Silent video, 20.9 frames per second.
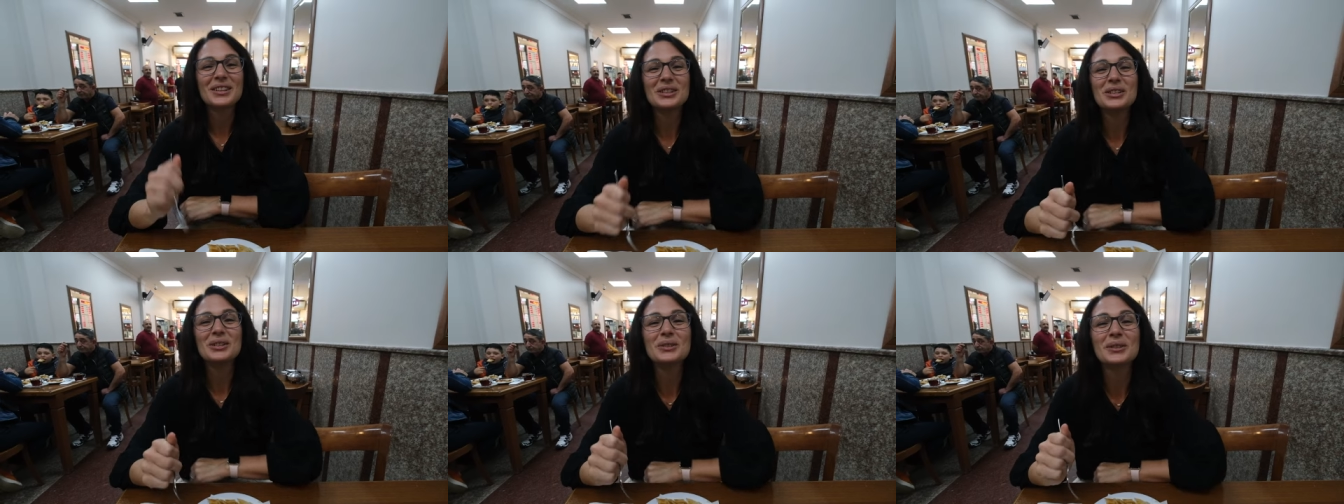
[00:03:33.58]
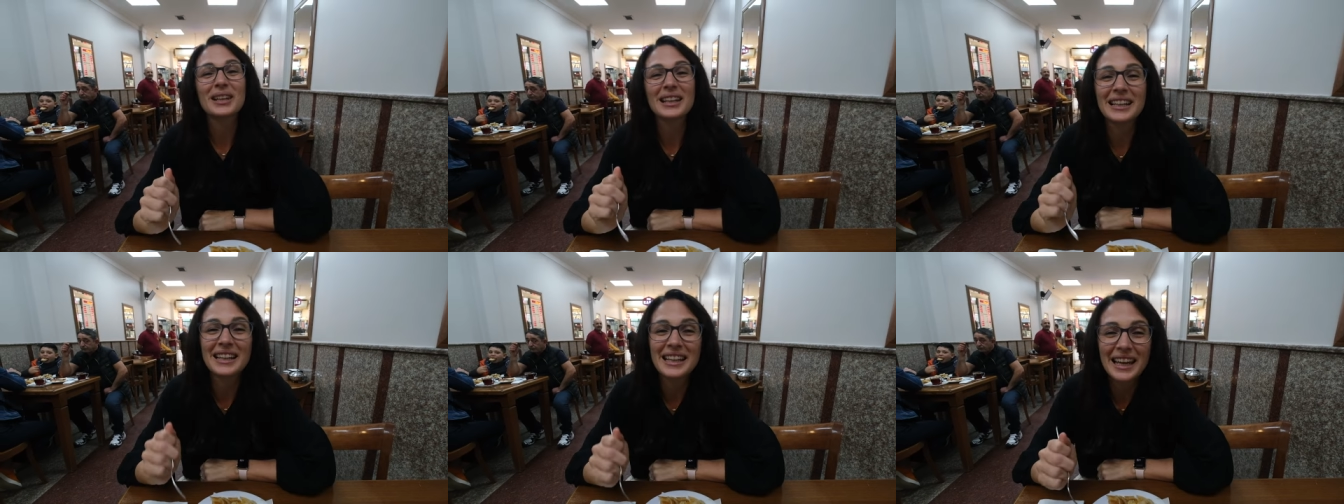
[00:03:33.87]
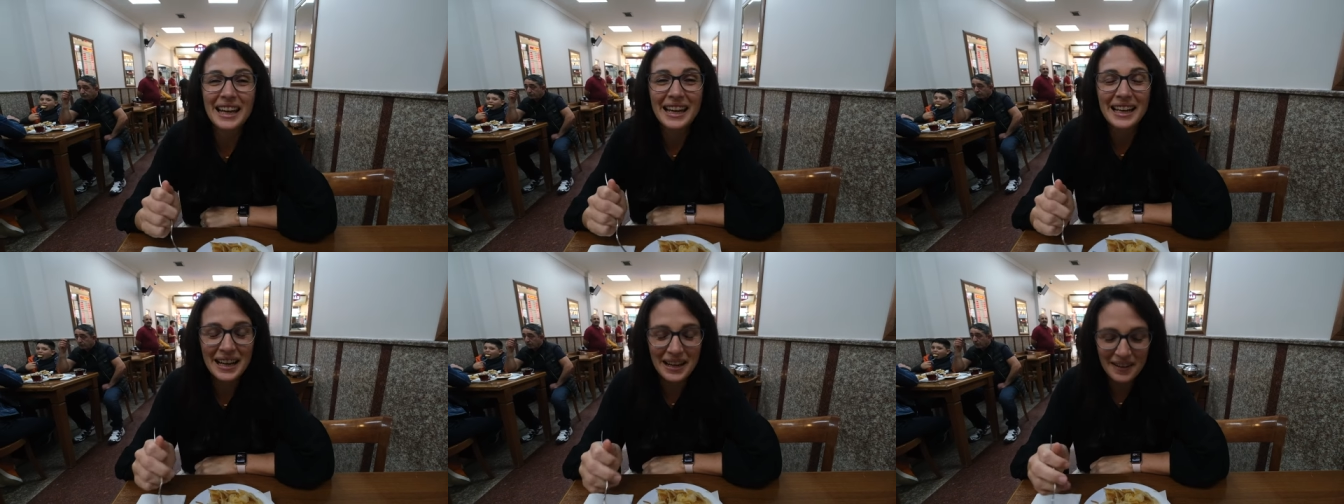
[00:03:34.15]
you can
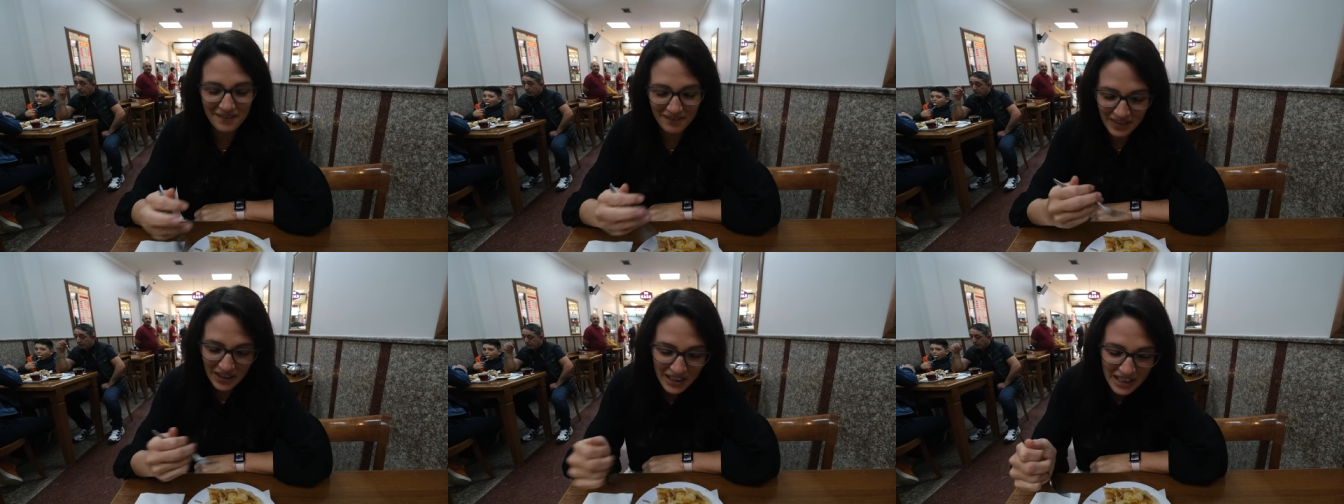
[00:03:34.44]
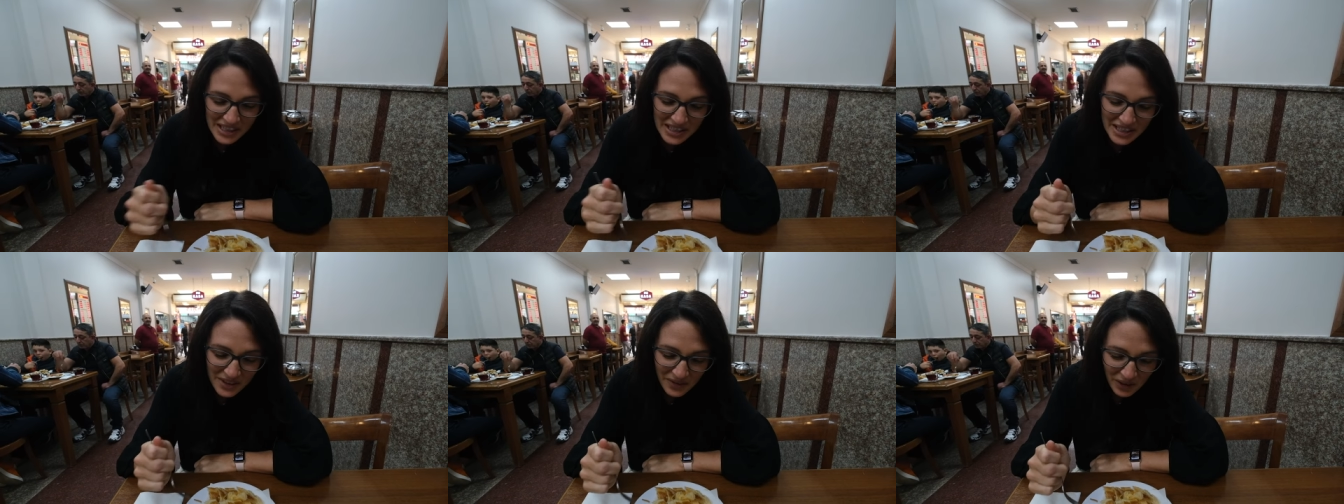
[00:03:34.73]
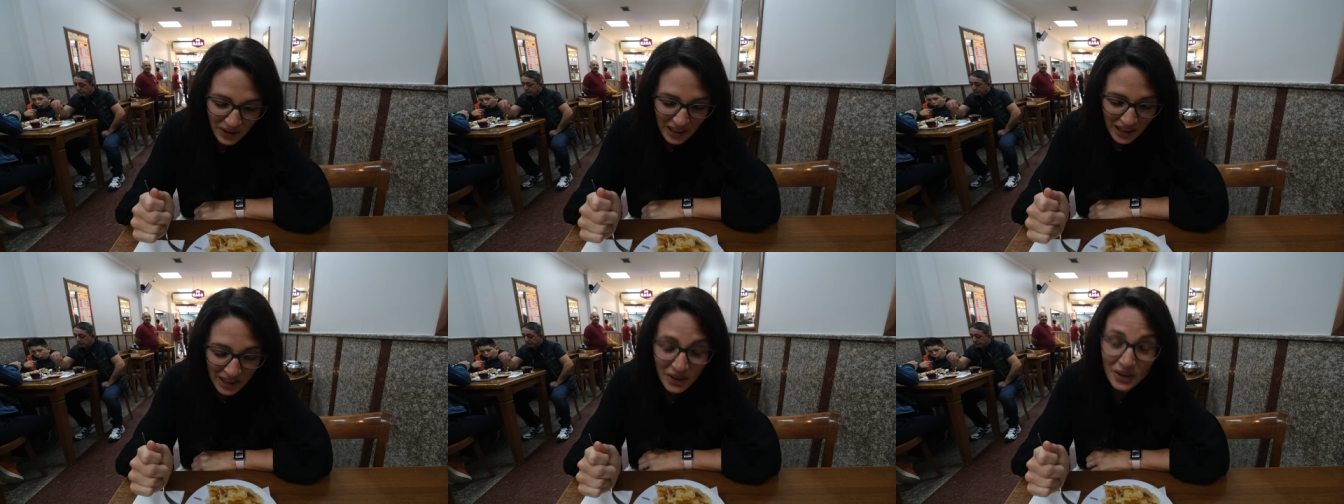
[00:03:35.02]
get various
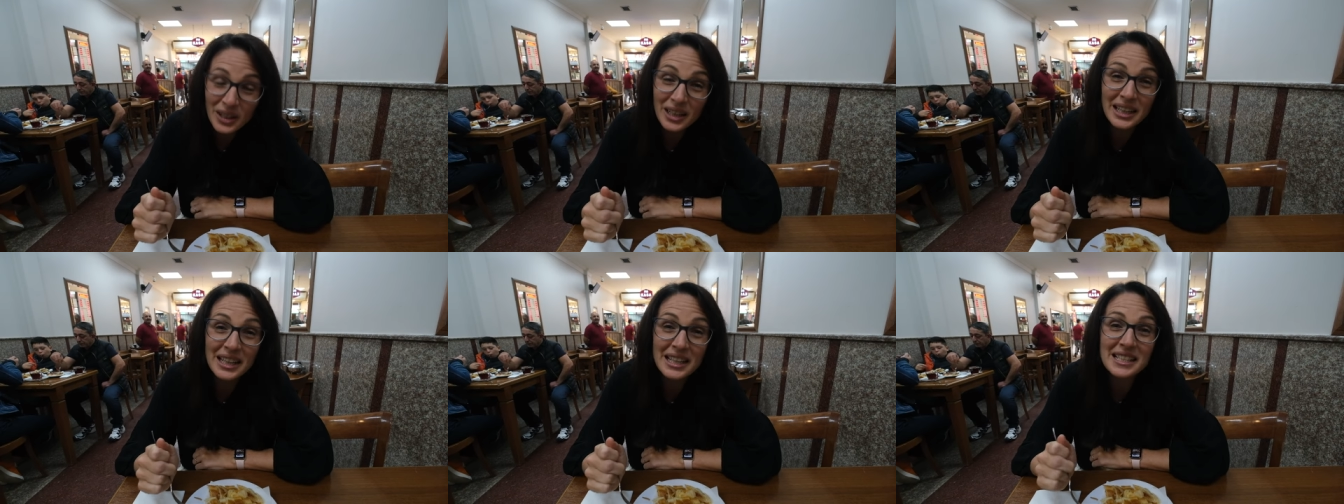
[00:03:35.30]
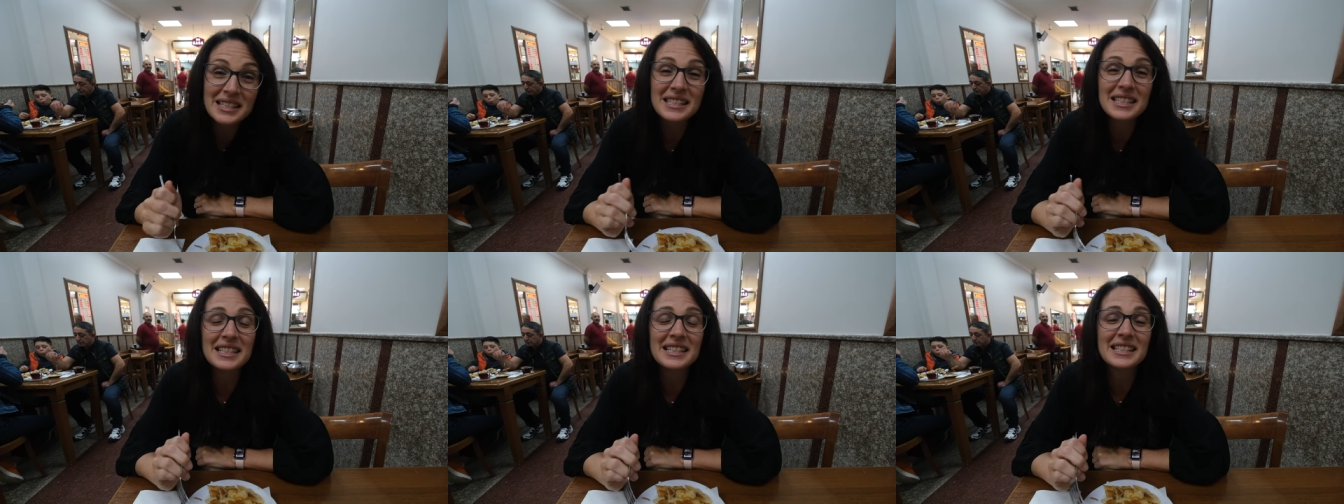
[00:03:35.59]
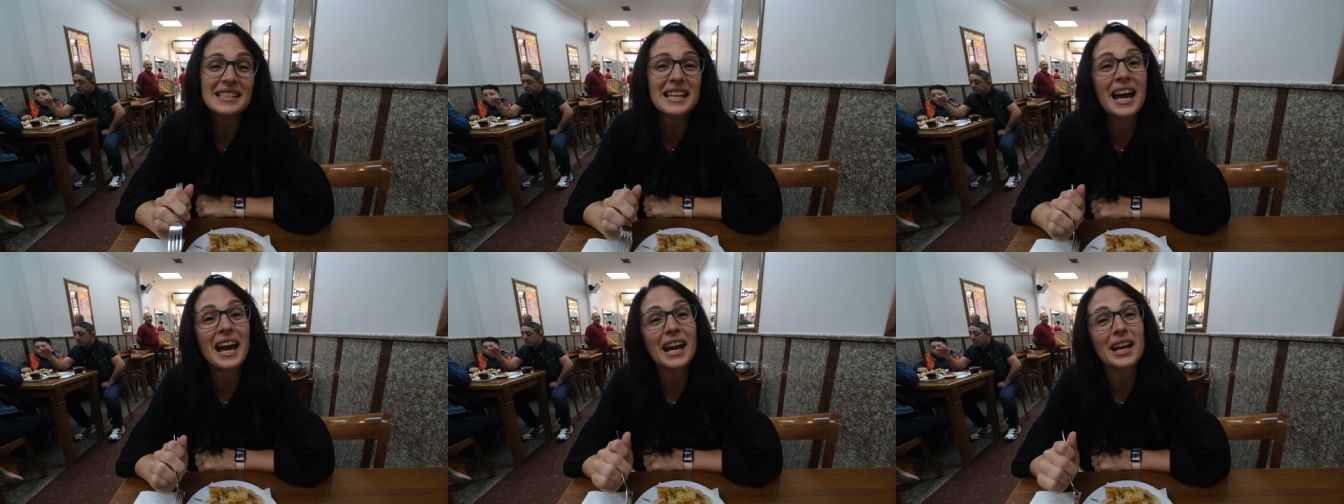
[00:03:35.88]
different ingredients
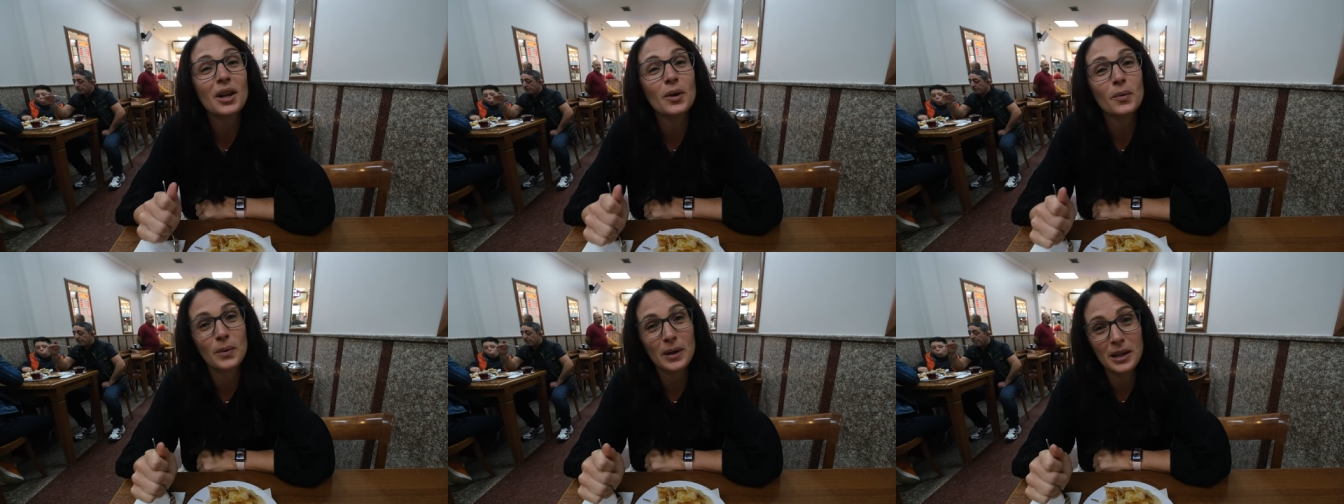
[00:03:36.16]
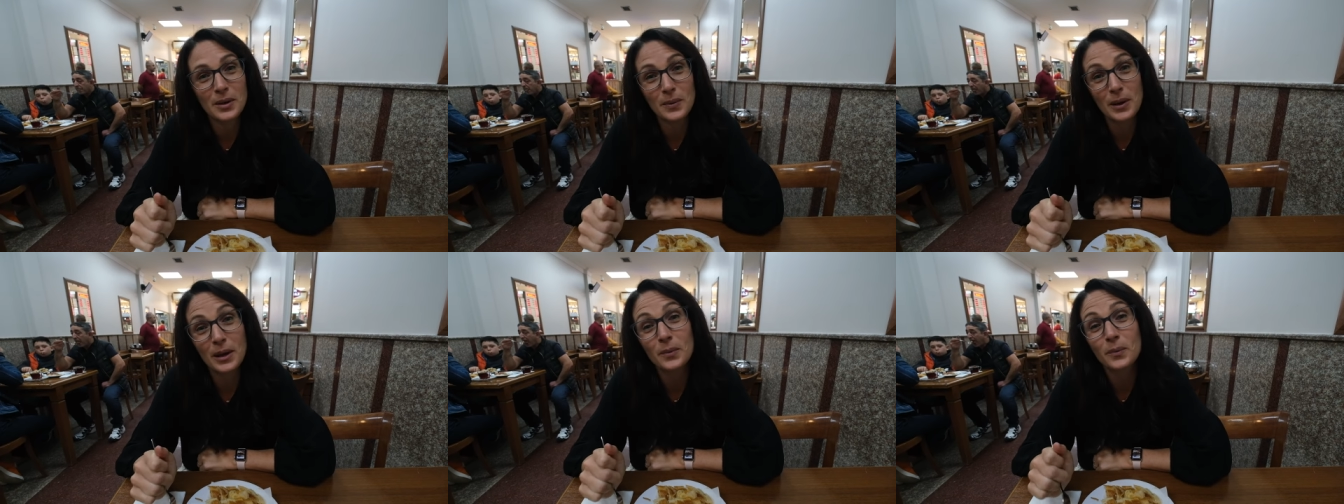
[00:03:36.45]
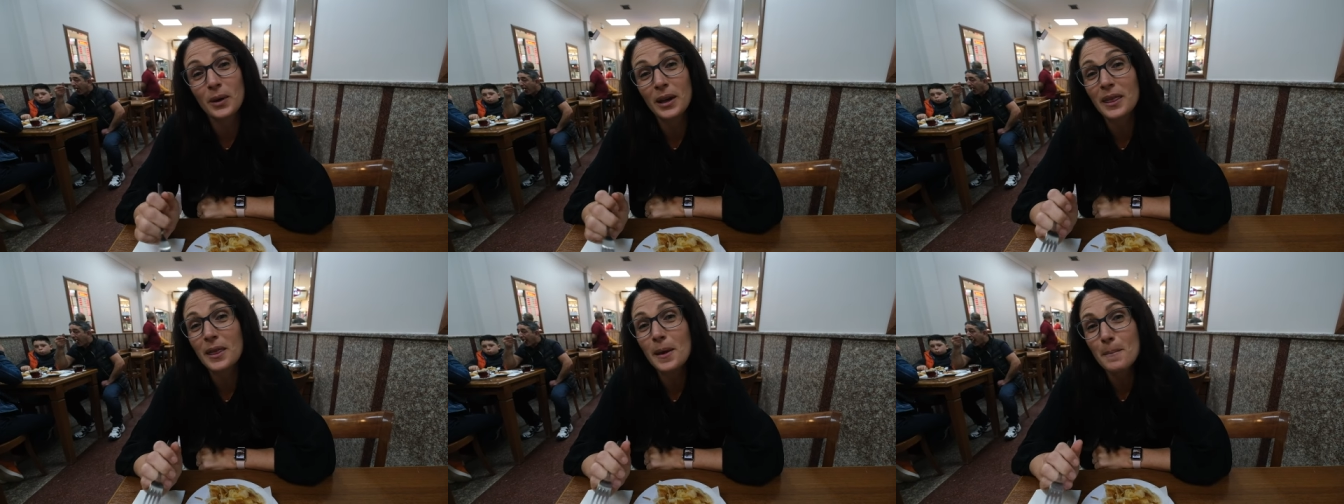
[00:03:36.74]
inside. We went
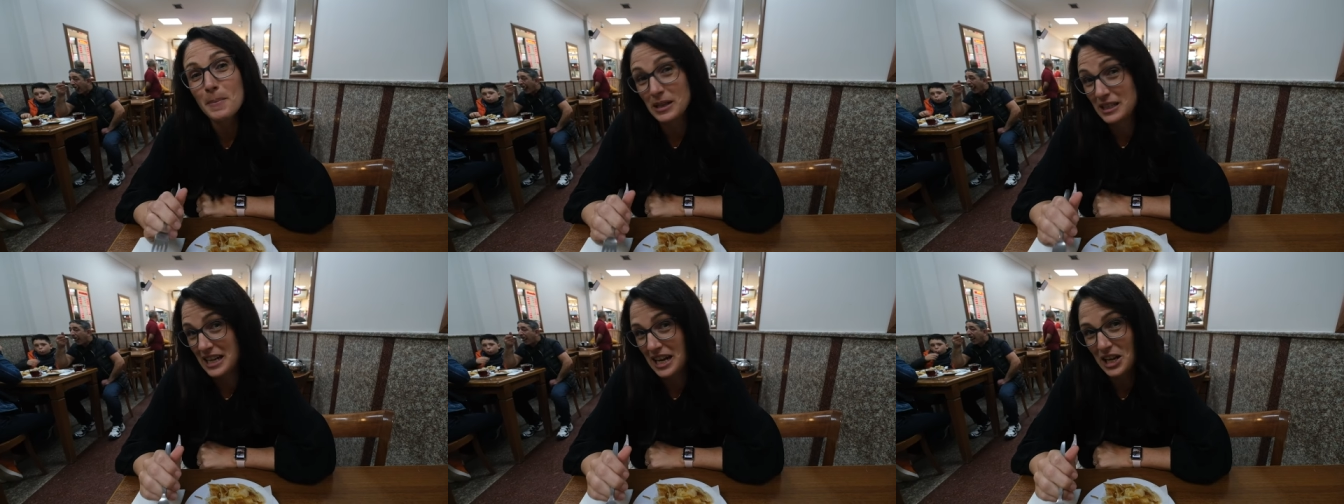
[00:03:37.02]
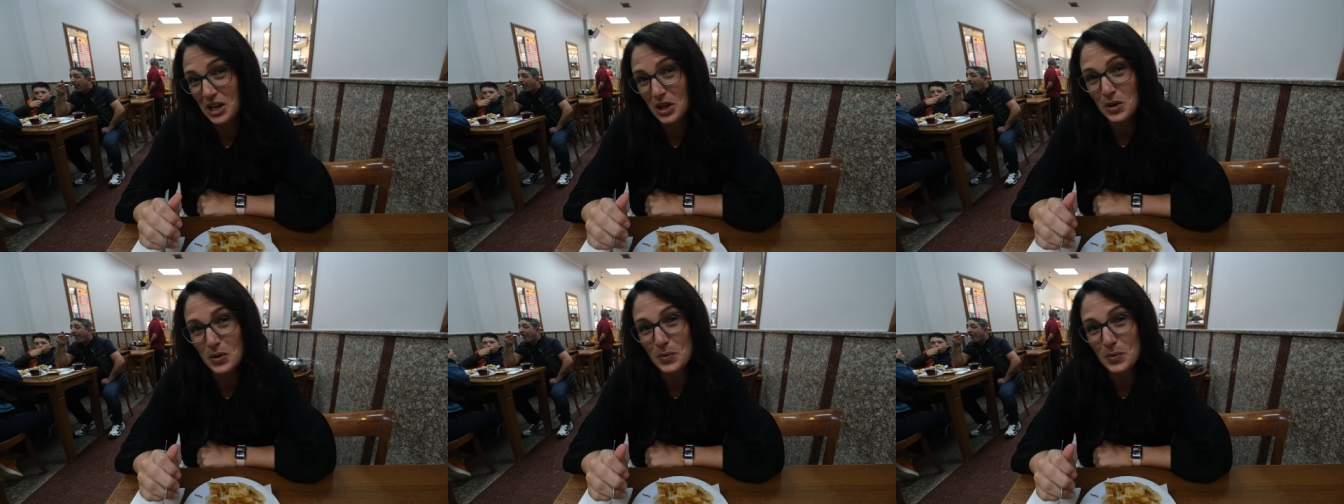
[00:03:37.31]
with potato,